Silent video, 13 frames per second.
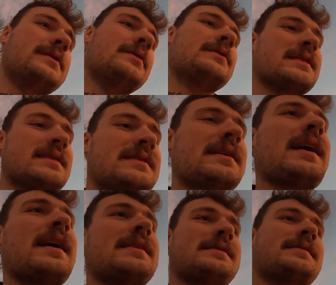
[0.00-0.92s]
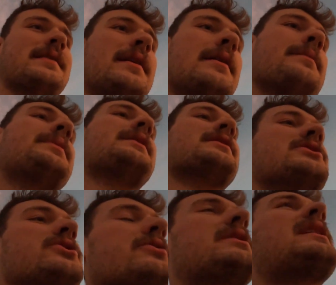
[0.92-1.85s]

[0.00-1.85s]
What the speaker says: to success, because you